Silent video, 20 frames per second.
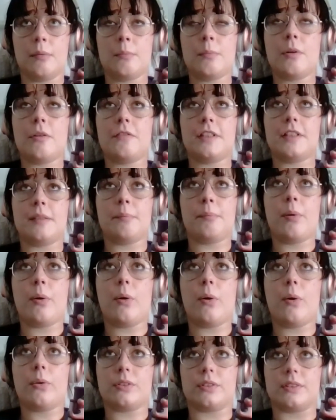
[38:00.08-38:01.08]
of an
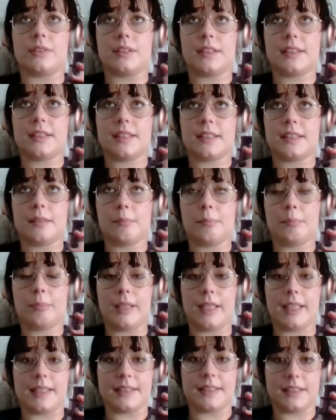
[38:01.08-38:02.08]
importance
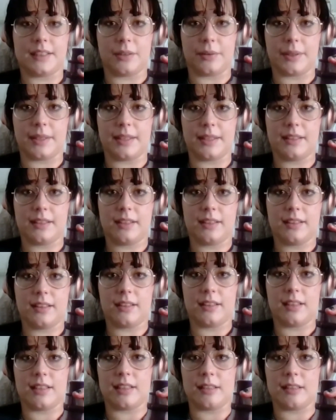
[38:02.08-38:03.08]
placed to it in the